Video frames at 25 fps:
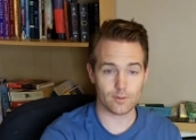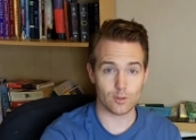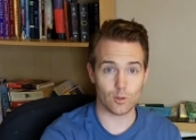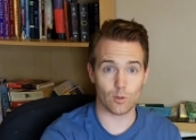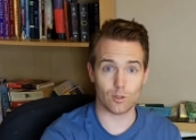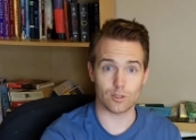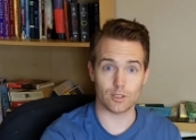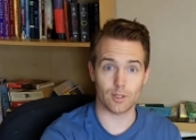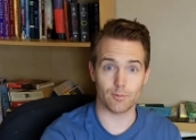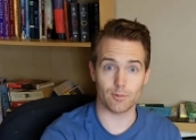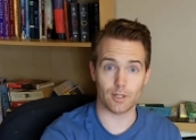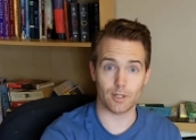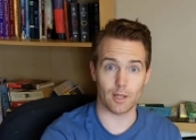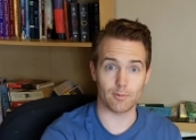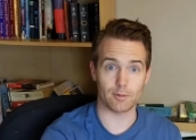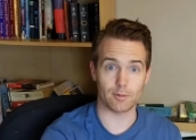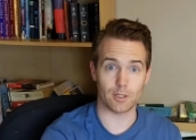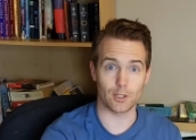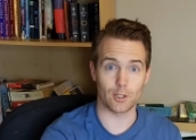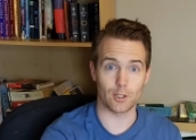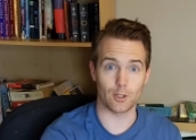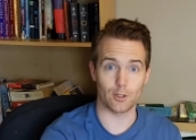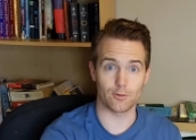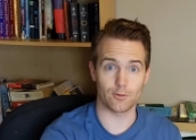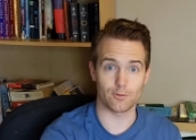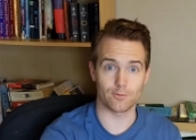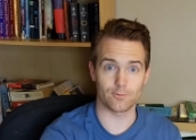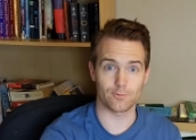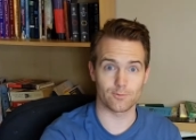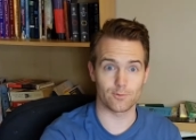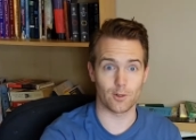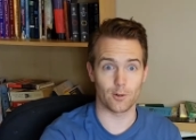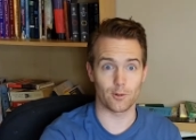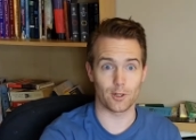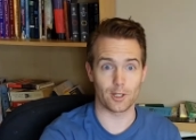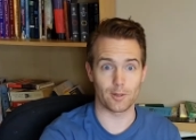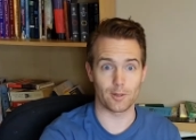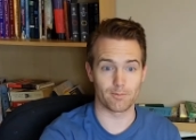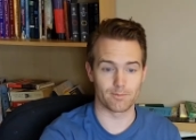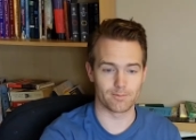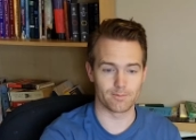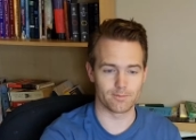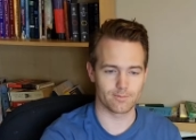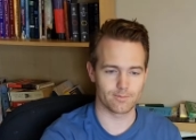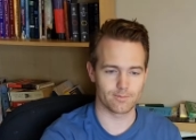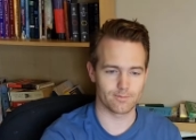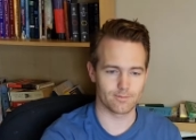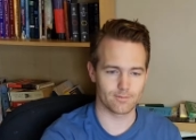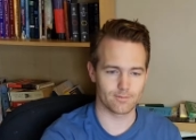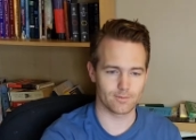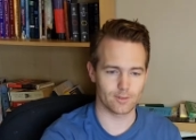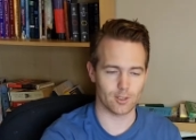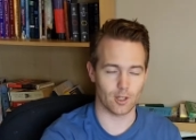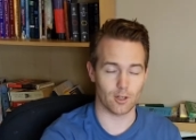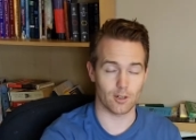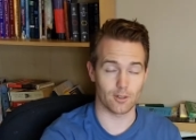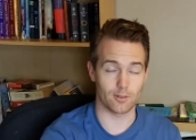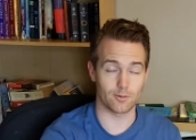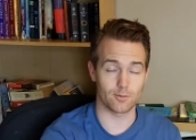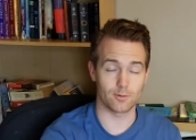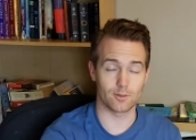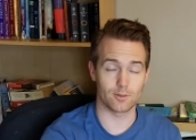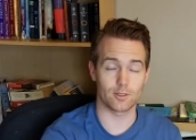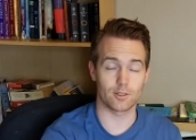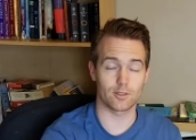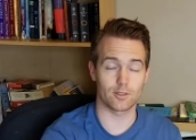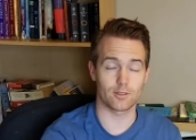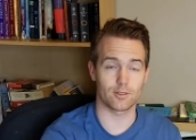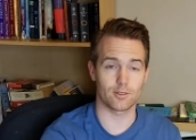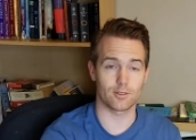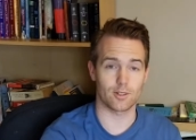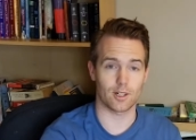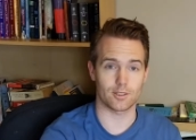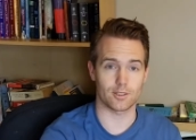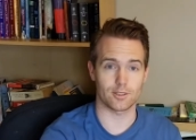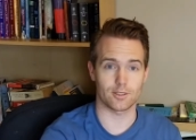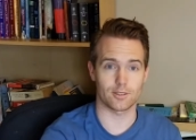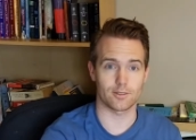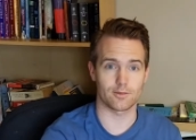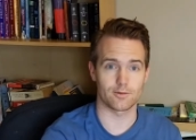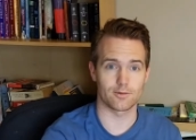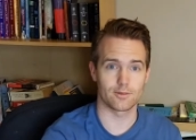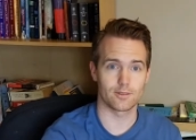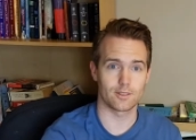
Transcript: or sometimes a null phoneme, or correction,